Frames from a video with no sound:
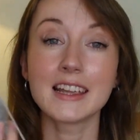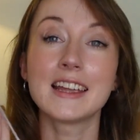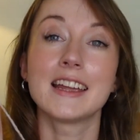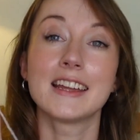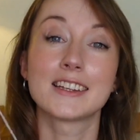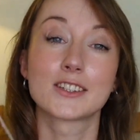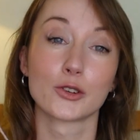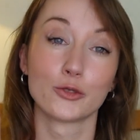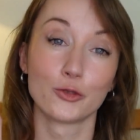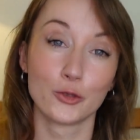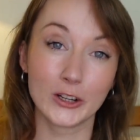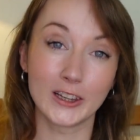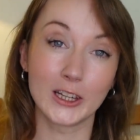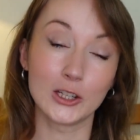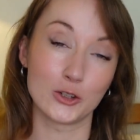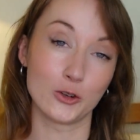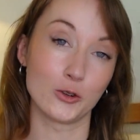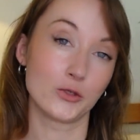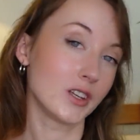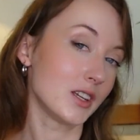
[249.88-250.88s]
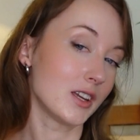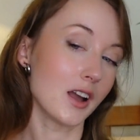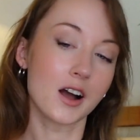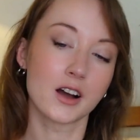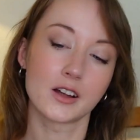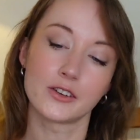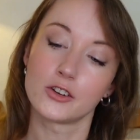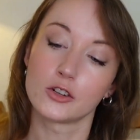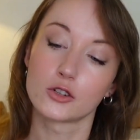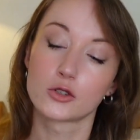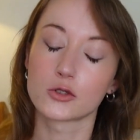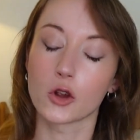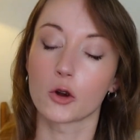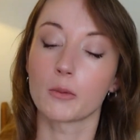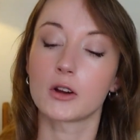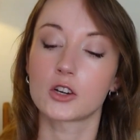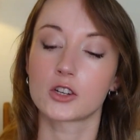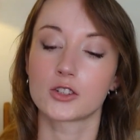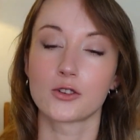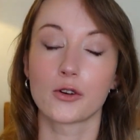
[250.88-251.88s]
It's a really toothy yarn, so
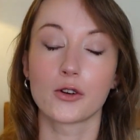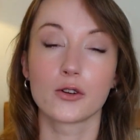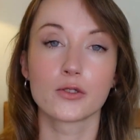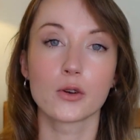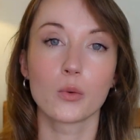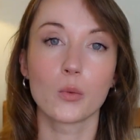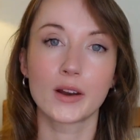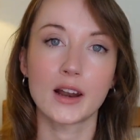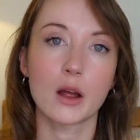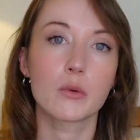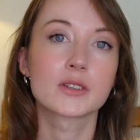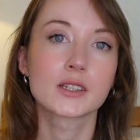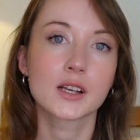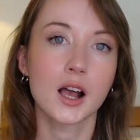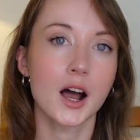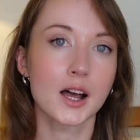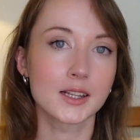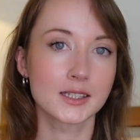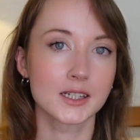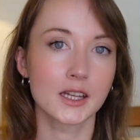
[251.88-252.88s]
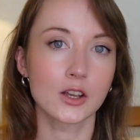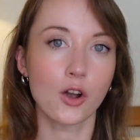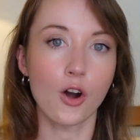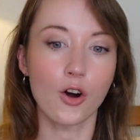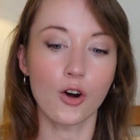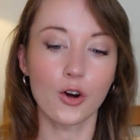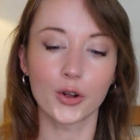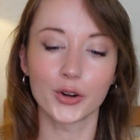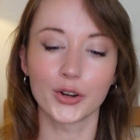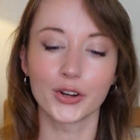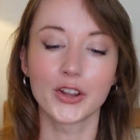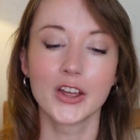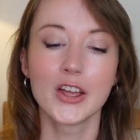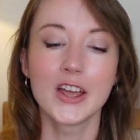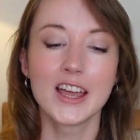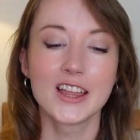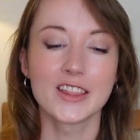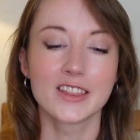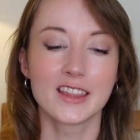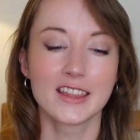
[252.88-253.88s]
much so that when I was casting on,
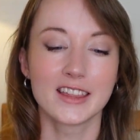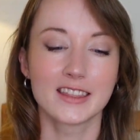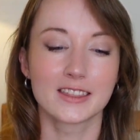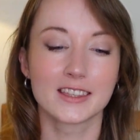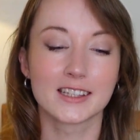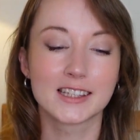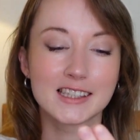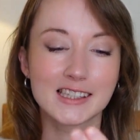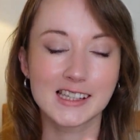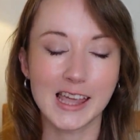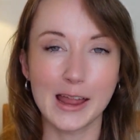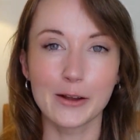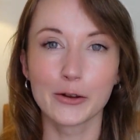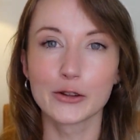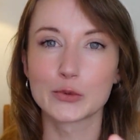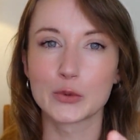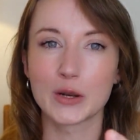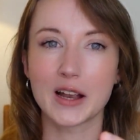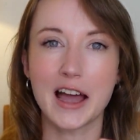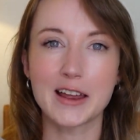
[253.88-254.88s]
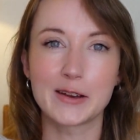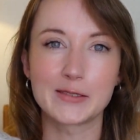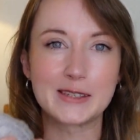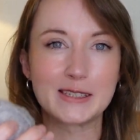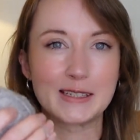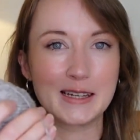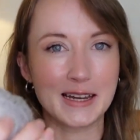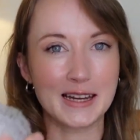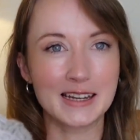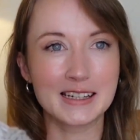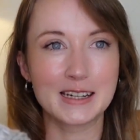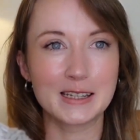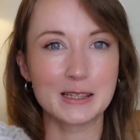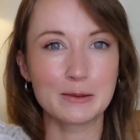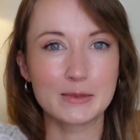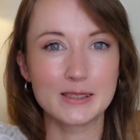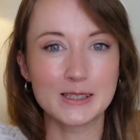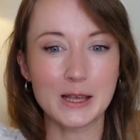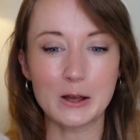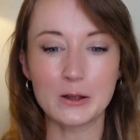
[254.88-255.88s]
the scales were kind of sticking to
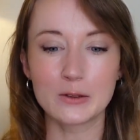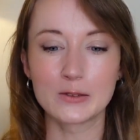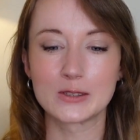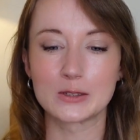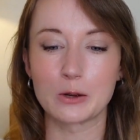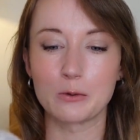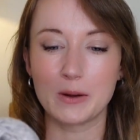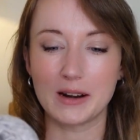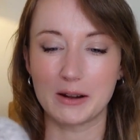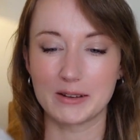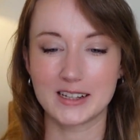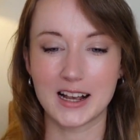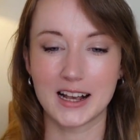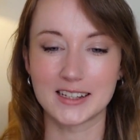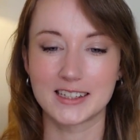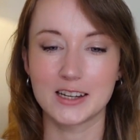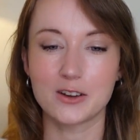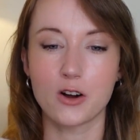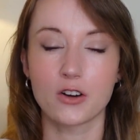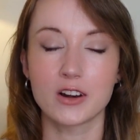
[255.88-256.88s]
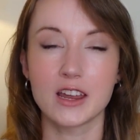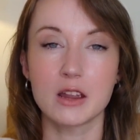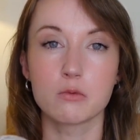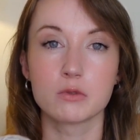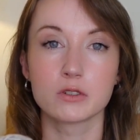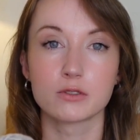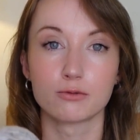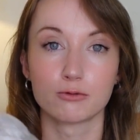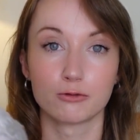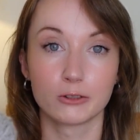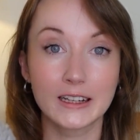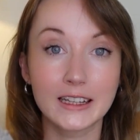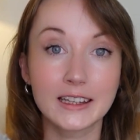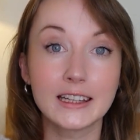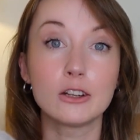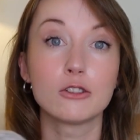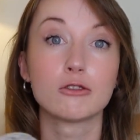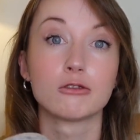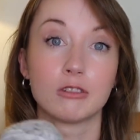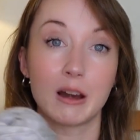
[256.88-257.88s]
themselves. So when I was casting on, it was
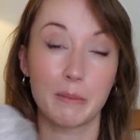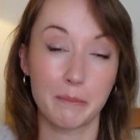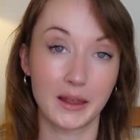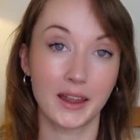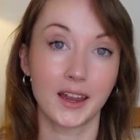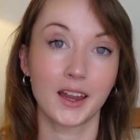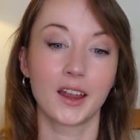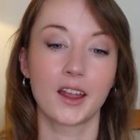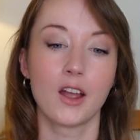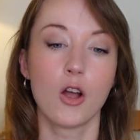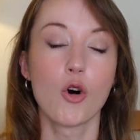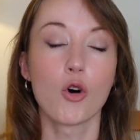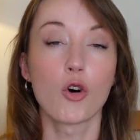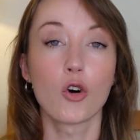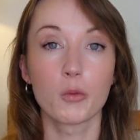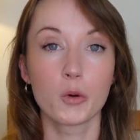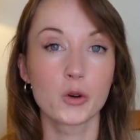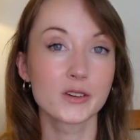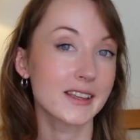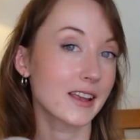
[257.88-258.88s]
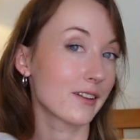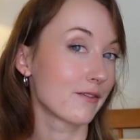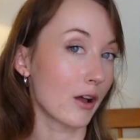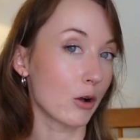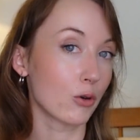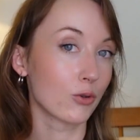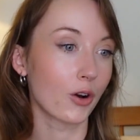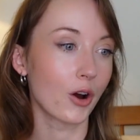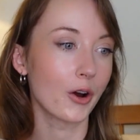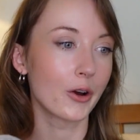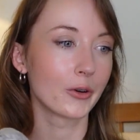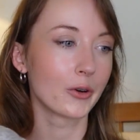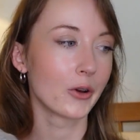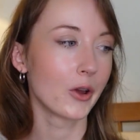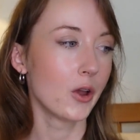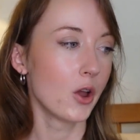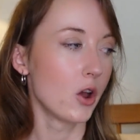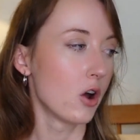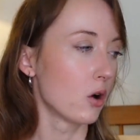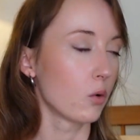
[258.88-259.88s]
really gripping, almost like Velcro.
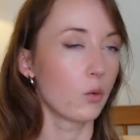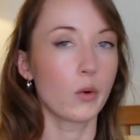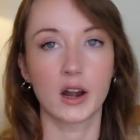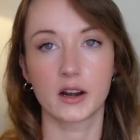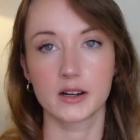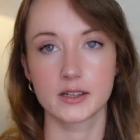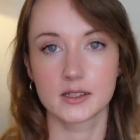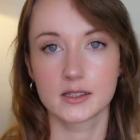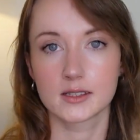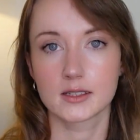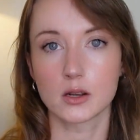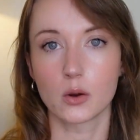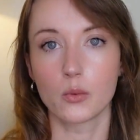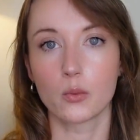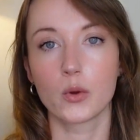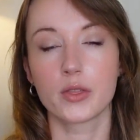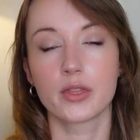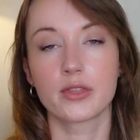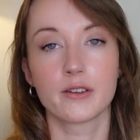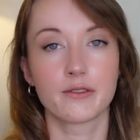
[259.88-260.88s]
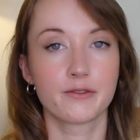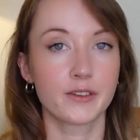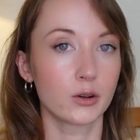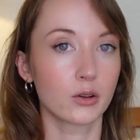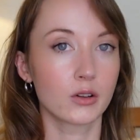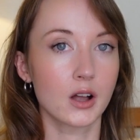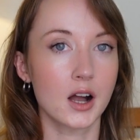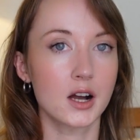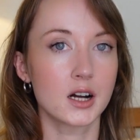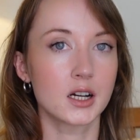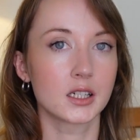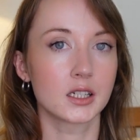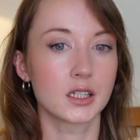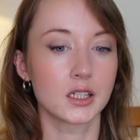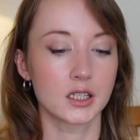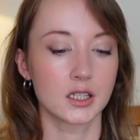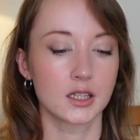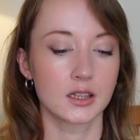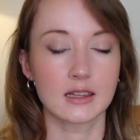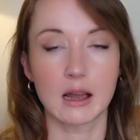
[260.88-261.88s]
Whereas with the Finull Garn,
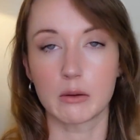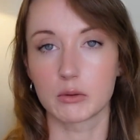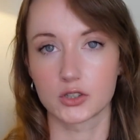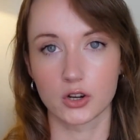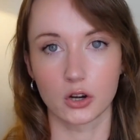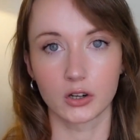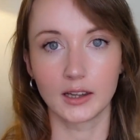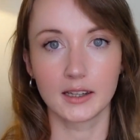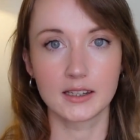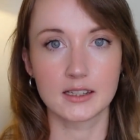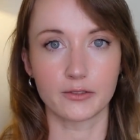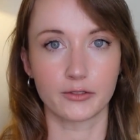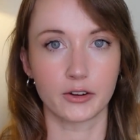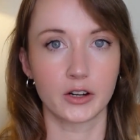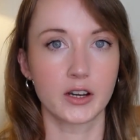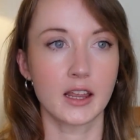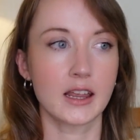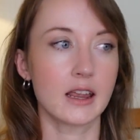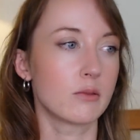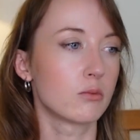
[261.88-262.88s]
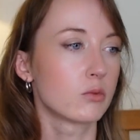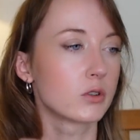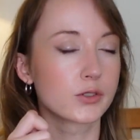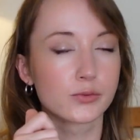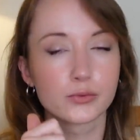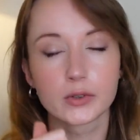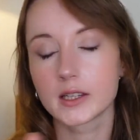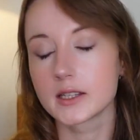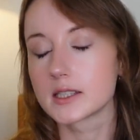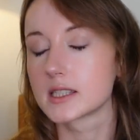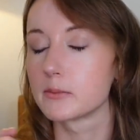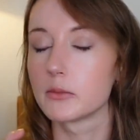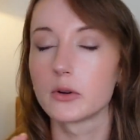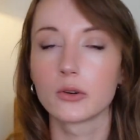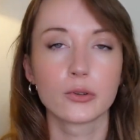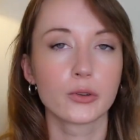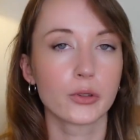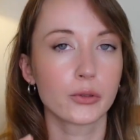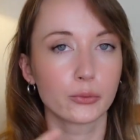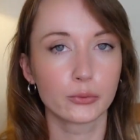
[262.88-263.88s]
that was totally different. It was really
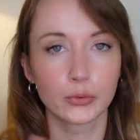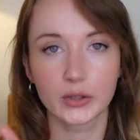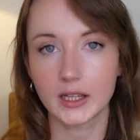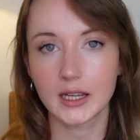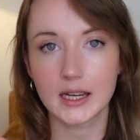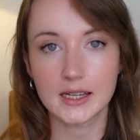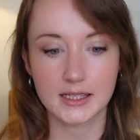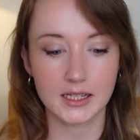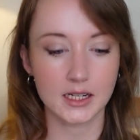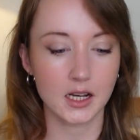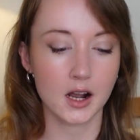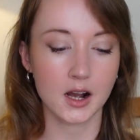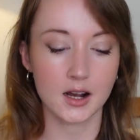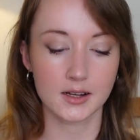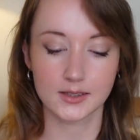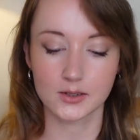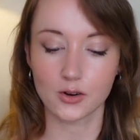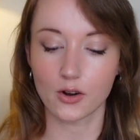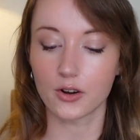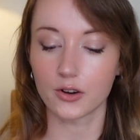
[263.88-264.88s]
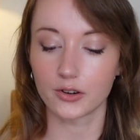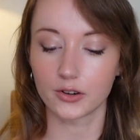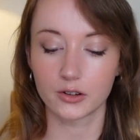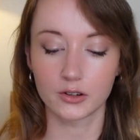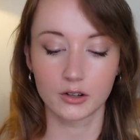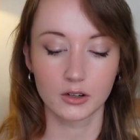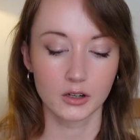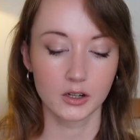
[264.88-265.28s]
smooth, really easy to cast on.